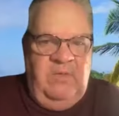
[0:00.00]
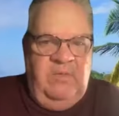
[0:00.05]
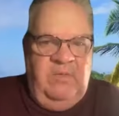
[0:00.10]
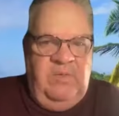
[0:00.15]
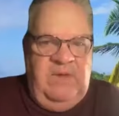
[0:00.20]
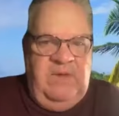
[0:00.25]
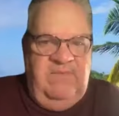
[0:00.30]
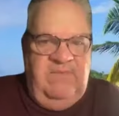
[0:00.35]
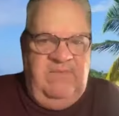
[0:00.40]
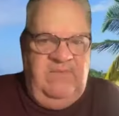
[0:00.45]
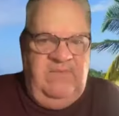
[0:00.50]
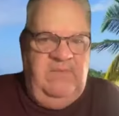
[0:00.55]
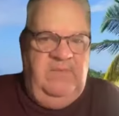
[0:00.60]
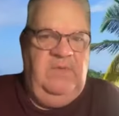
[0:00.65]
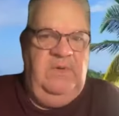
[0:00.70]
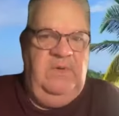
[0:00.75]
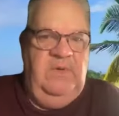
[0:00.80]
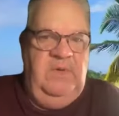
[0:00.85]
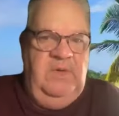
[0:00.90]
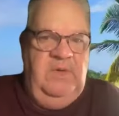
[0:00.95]
with
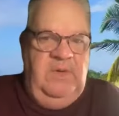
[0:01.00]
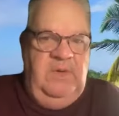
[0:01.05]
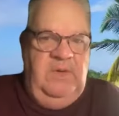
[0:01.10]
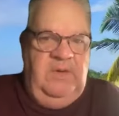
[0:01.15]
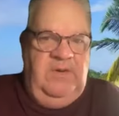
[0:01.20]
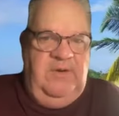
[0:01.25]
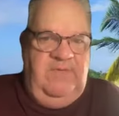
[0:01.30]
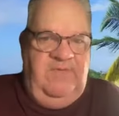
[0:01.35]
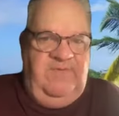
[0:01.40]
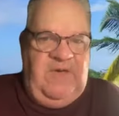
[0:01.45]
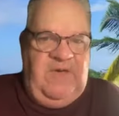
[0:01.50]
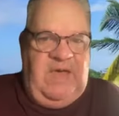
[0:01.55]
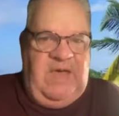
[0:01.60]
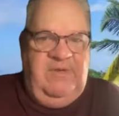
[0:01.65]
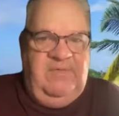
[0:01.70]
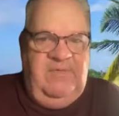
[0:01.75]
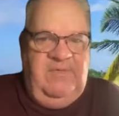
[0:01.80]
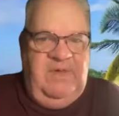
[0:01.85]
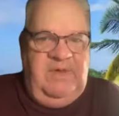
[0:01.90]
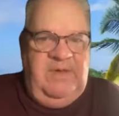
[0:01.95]
the
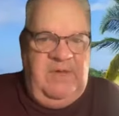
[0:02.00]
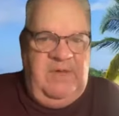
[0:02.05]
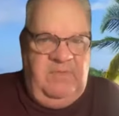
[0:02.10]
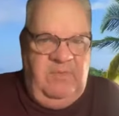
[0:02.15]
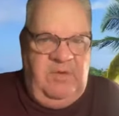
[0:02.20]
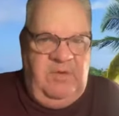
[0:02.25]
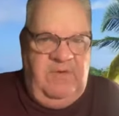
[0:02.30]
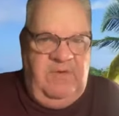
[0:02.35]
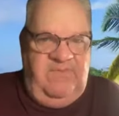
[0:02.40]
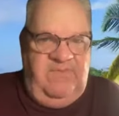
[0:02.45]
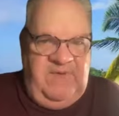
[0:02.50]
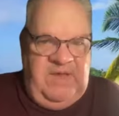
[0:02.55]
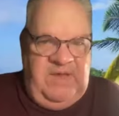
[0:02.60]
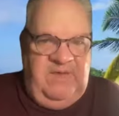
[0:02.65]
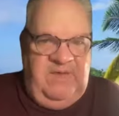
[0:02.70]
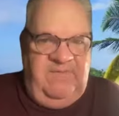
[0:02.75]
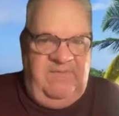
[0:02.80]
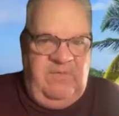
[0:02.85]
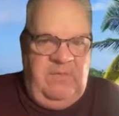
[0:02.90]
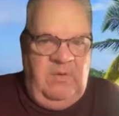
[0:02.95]
fact that they weren't
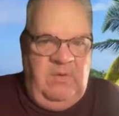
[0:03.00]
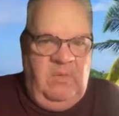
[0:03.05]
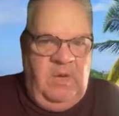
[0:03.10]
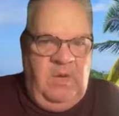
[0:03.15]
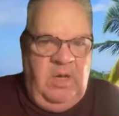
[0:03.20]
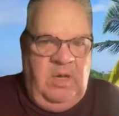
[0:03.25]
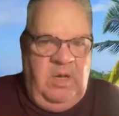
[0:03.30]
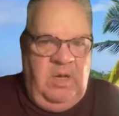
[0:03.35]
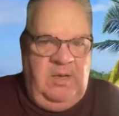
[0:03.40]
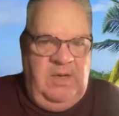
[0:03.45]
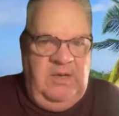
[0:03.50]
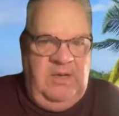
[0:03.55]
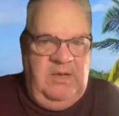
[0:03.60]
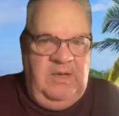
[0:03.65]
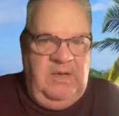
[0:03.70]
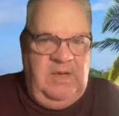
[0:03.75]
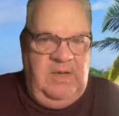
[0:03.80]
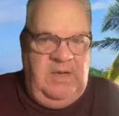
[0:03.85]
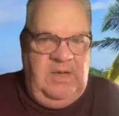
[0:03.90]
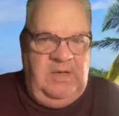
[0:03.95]
fair for a while,
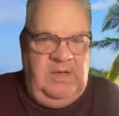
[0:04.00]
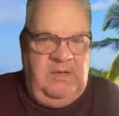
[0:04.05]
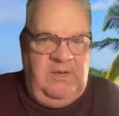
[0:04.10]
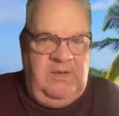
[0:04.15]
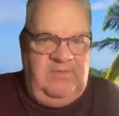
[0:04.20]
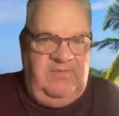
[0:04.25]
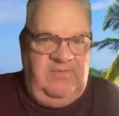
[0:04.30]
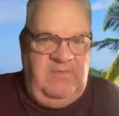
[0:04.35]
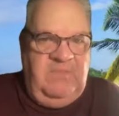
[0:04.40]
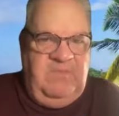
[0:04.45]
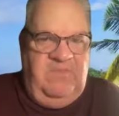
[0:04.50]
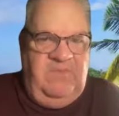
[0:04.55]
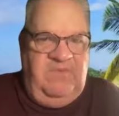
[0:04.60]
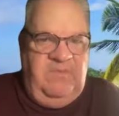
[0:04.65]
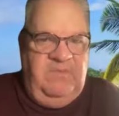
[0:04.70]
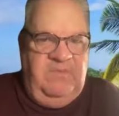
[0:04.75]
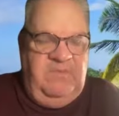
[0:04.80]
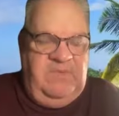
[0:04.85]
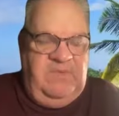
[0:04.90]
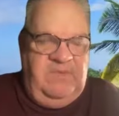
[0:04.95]
and some of
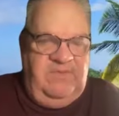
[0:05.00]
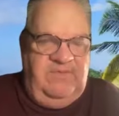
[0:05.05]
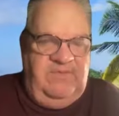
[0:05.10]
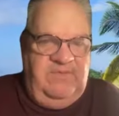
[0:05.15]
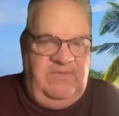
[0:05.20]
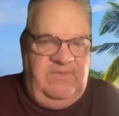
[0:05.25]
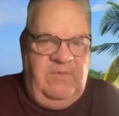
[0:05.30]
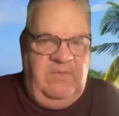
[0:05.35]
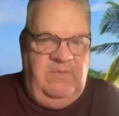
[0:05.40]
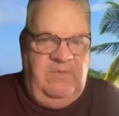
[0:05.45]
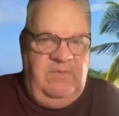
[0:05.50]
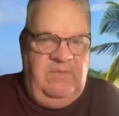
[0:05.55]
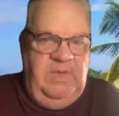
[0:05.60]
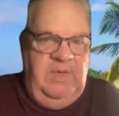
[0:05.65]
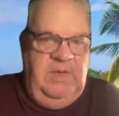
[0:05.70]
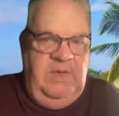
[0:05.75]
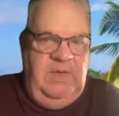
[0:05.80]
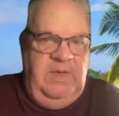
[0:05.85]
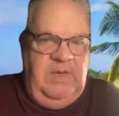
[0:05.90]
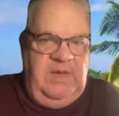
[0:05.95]
them you still,
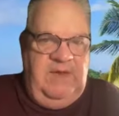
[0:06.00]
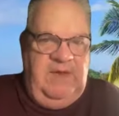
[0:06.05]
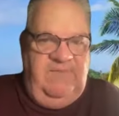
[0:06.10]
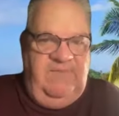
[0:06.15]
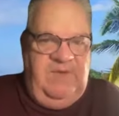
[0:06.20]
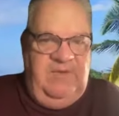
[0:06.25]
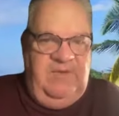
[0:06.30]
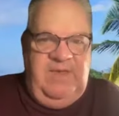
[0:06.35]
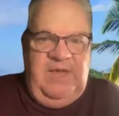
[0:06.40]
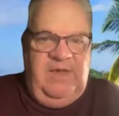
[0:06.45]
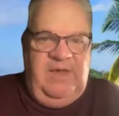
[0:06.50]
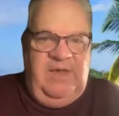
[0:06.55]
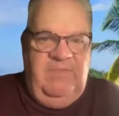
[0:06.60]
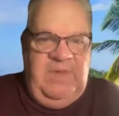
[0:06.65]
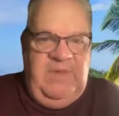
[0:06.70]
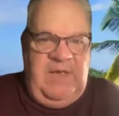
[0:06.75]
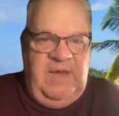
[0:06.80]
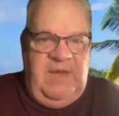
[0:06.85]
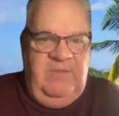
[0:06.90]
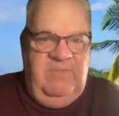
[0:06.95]
if you think
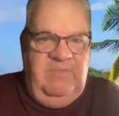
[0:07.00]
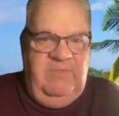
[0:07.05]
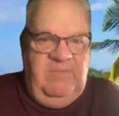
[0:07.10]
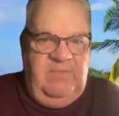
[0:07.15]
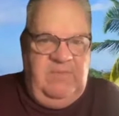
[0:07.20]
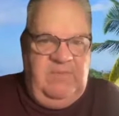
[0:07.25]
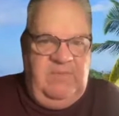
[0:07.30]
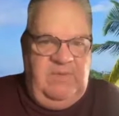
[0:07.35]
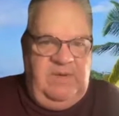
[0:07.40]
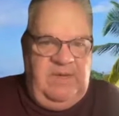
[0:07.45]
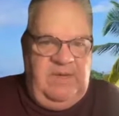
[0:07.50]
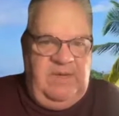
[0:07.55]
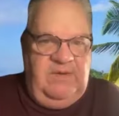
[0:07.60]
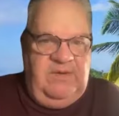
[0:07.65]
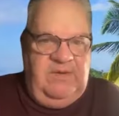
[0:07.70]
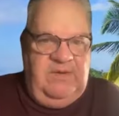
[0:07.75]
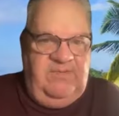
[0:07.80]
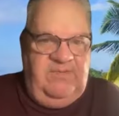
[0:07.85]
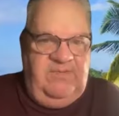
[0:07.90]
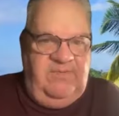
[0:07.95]
about them,
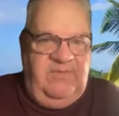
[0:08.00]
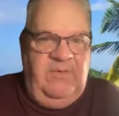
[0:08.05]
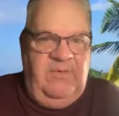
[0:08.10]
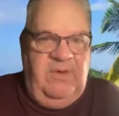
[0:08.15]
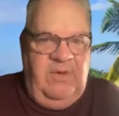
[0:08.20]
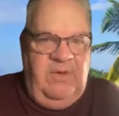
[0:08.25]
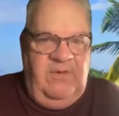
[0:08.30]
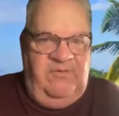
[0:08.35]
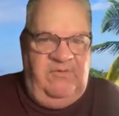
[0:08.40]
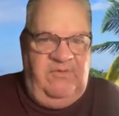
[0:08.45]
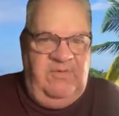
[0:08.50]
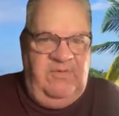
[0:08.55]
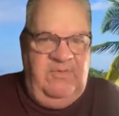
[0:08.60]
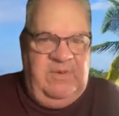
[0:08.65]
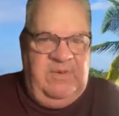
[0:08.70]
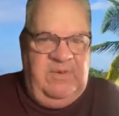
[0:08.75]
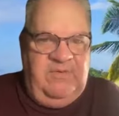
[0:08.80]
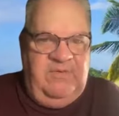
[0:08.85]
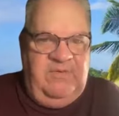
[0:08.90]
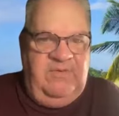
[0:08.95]
they still hurt you
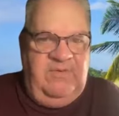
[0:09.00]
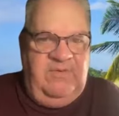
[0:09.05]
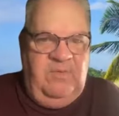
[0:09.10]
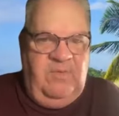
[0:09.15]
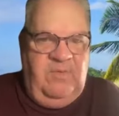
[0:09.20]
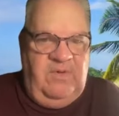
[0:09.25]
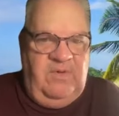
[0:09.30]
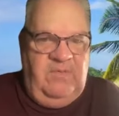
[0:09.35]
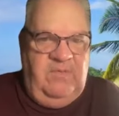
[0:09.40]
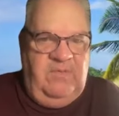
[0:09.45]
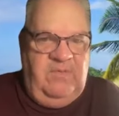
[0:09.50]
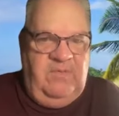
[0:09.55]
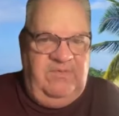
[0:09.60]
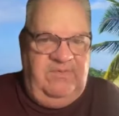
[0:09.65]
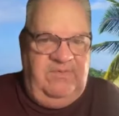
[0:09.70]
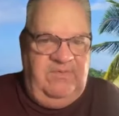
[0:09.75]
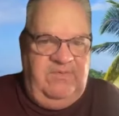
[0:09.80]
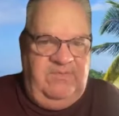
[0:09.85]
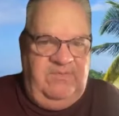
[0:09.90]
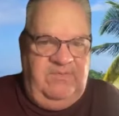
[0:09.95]
because it
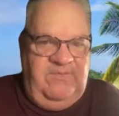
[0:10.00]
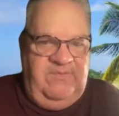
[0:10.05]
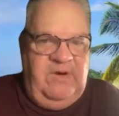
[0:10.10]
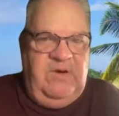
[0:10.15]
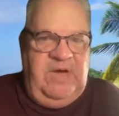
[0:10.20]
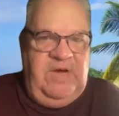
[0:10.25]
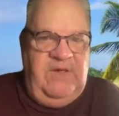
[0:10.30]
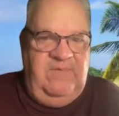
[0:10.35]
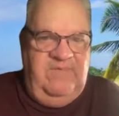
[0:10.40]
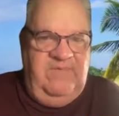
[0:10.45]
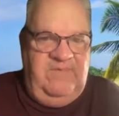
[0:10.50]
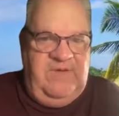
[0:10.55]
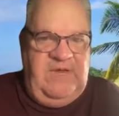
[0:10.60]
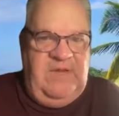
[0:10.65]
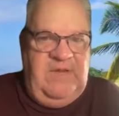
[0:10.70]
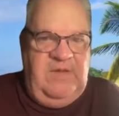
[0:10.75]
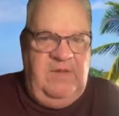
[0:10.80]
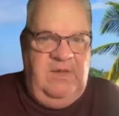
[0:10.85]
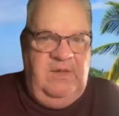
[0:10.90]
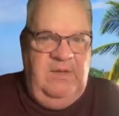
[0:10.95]
was very
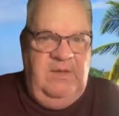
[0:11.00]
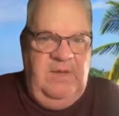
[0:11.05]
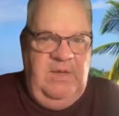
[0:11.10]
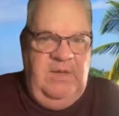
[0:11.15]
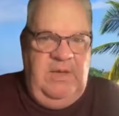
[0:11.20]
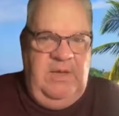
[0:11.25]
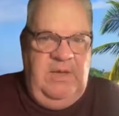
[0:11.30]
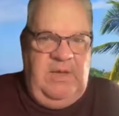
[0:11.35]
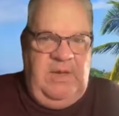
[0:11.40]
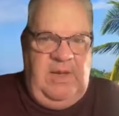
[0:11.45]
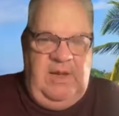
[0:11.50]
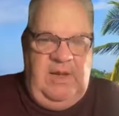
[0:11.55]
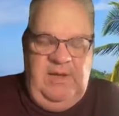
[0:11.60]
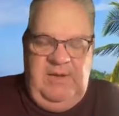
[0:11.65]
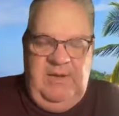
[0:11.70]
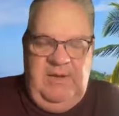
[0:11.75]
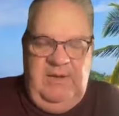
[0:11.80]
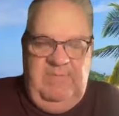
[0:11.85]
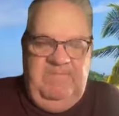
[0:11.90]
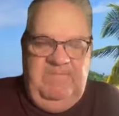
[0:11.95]
unfair.
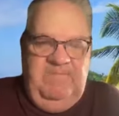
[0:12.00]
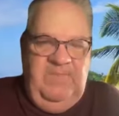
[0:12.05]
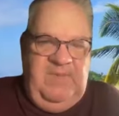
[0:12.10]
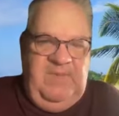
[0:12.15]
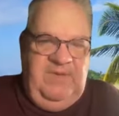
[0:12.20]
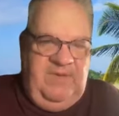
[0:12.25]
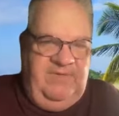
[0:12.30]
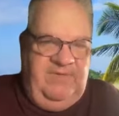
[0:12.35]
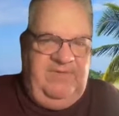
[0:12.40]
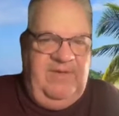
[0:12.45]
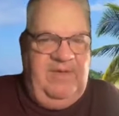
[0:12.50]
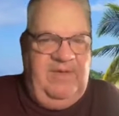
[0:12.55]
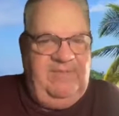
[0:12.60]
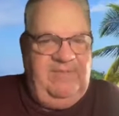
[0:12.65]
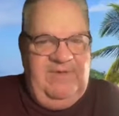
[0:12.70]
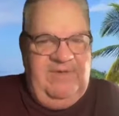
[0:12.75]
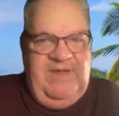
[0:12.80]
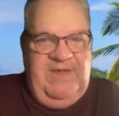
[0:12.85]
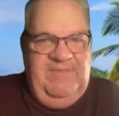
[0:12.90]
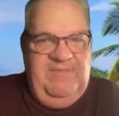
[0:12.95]
And that's how
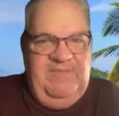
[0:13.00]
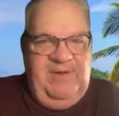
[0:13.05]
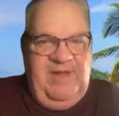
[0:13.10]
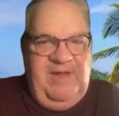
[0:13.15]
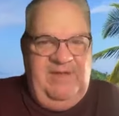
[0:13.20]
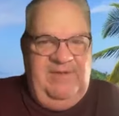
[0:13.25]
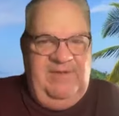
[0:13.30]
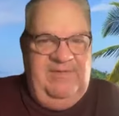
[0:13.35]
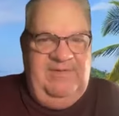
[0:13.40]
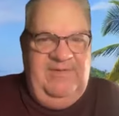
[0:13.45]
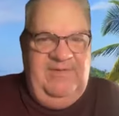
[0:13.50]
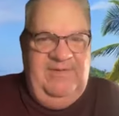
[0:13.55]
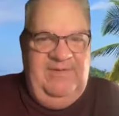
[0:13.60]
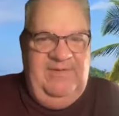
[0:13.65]
Satan plays.